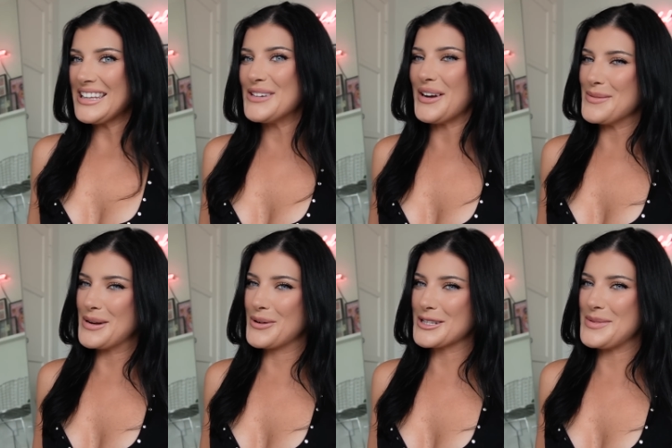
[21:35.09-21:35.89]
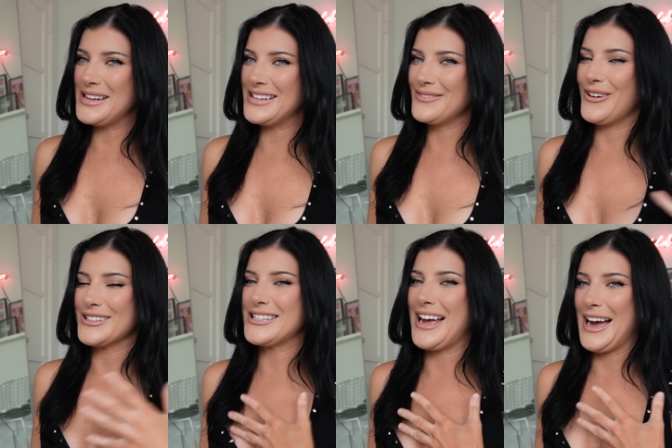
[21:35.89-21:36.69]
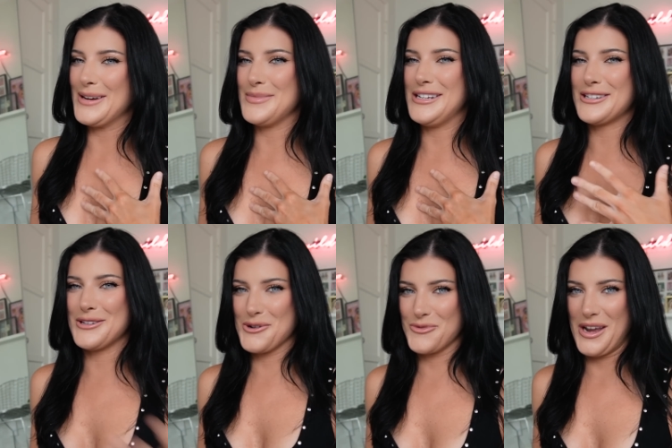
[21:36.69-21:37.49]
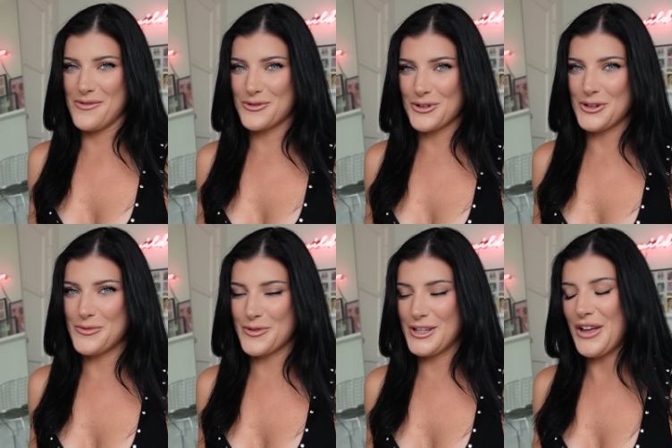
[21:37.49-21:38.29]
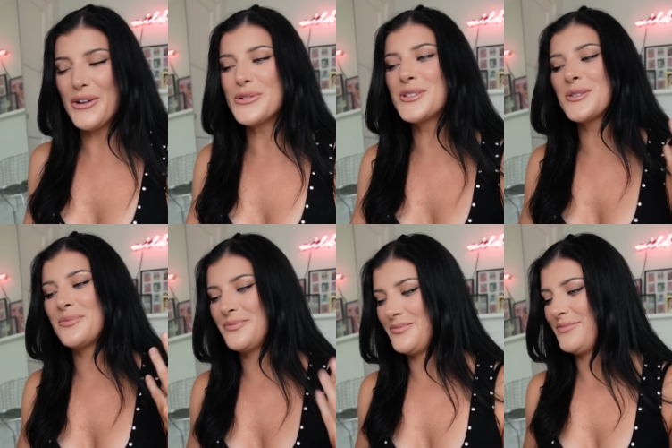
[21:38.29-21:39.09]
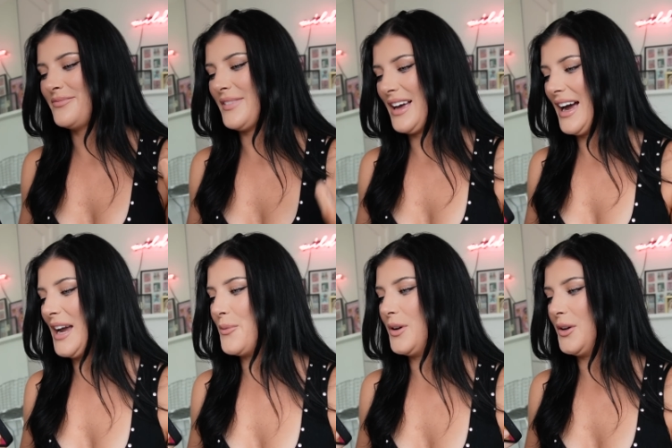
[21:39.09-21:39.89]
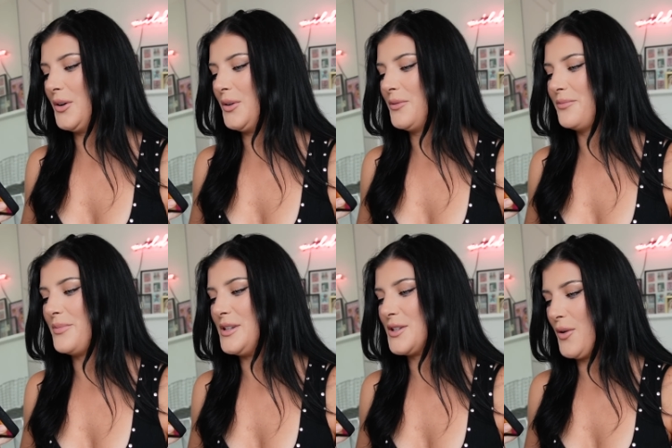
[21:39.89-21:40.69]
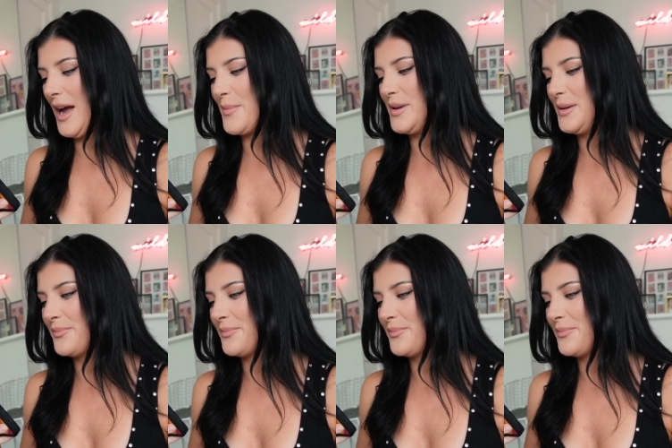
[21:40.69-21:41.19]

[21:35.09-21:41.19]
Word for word: if anybody wants me wants to add me to their rave group for those, I will be so happy.